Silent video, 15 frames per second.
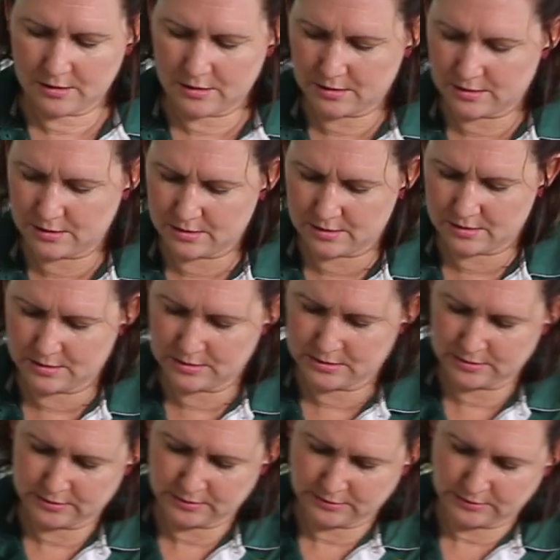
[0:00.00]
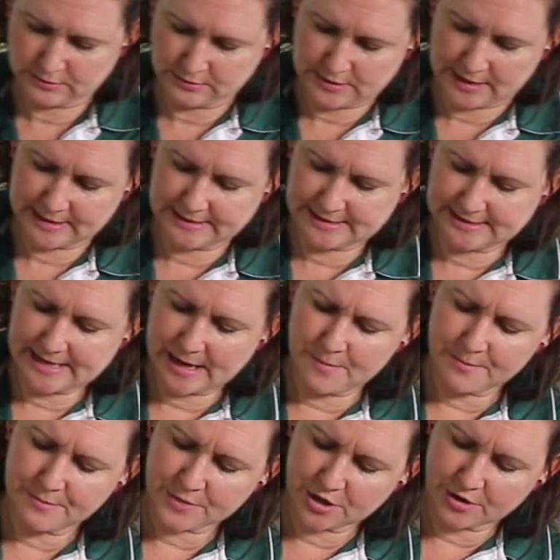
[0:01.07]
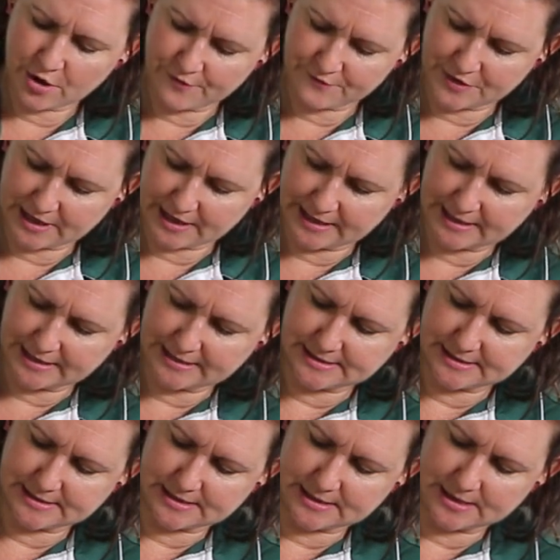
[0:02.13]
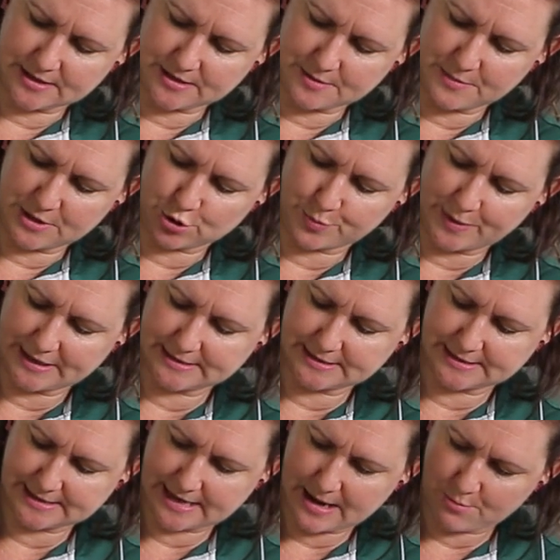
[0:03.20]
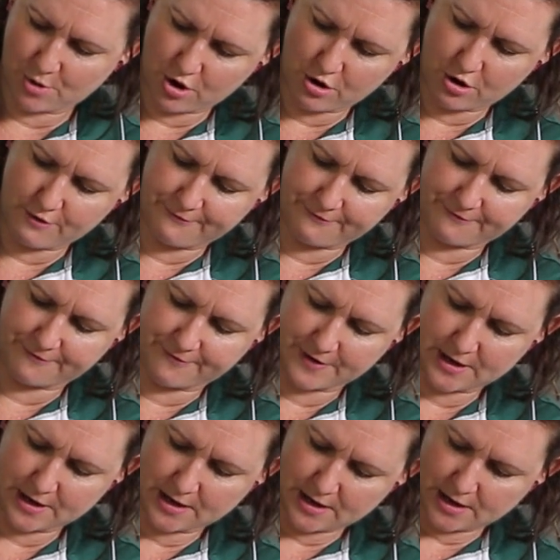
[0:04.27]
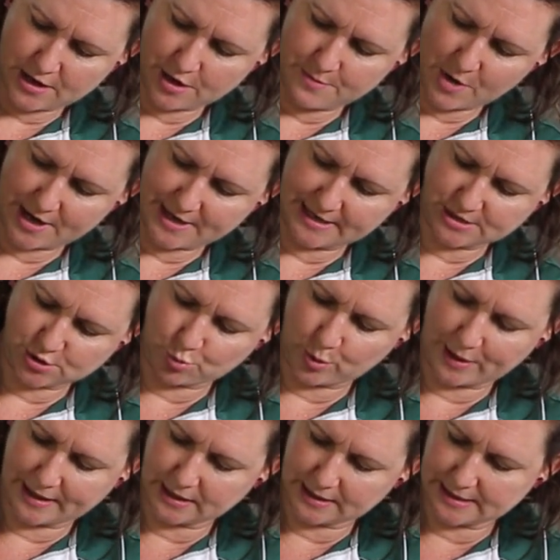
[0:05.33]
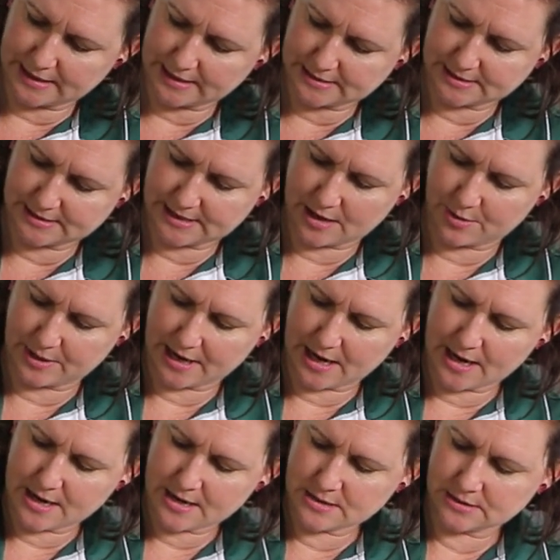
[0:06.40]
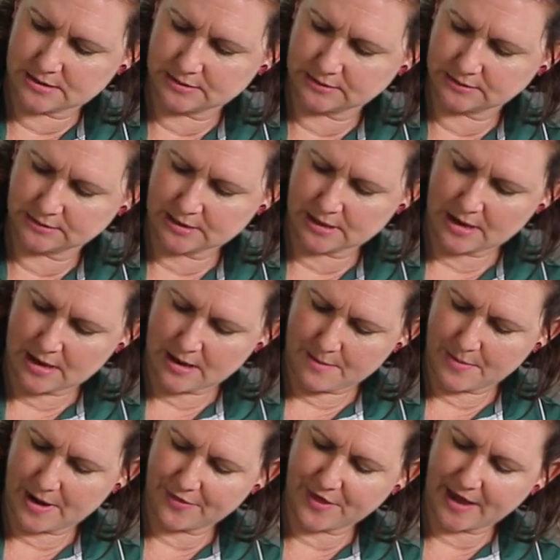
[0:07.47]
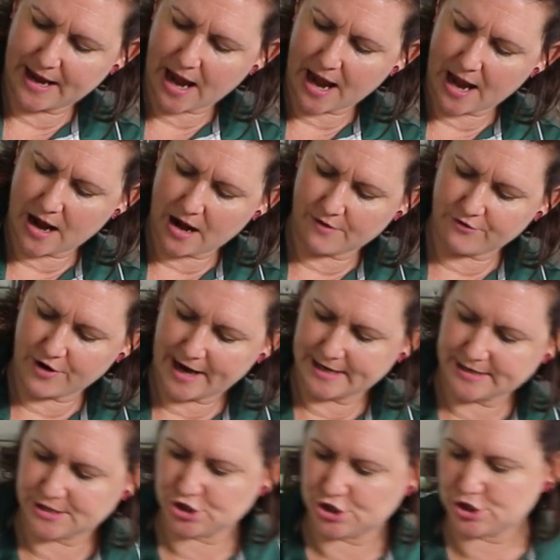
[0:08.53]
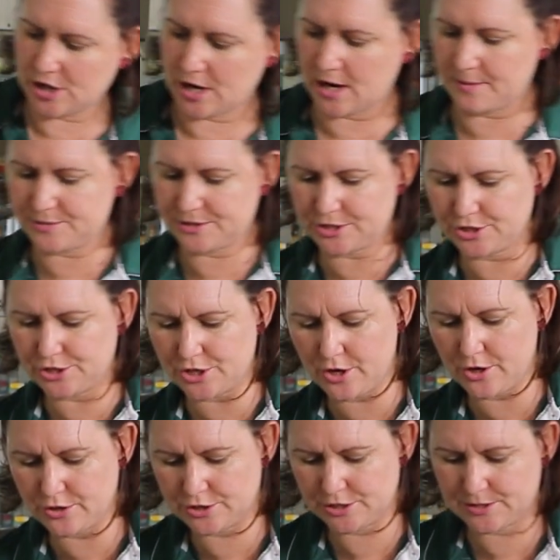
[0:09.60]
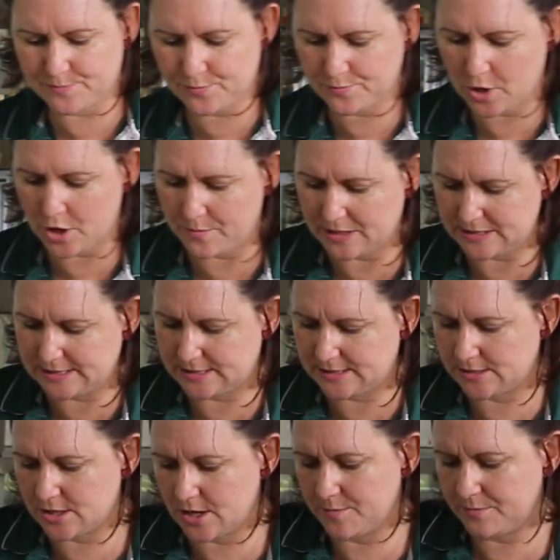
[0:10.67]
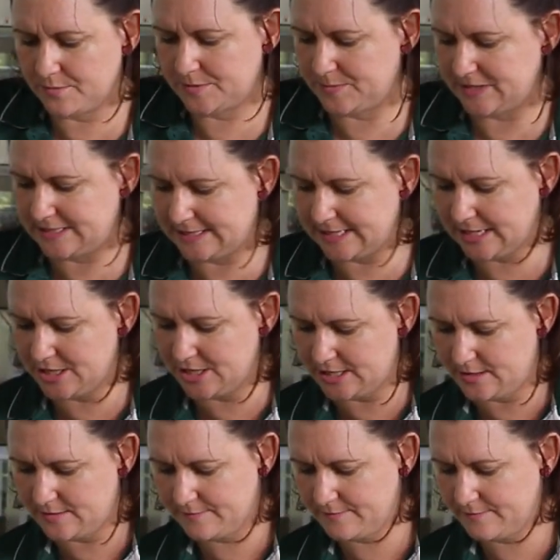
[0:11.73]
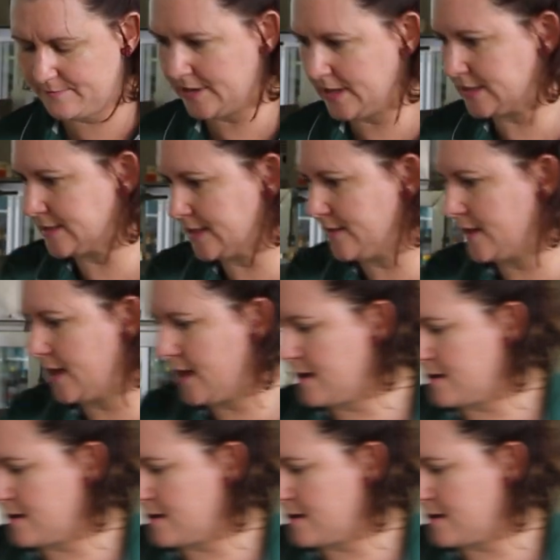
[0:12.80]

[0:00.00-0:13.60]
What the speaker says: And some of these, the middle bits come off. You might need to wiggle it. There we are. But they are razor sharp, so don't be sticking your fingers in there.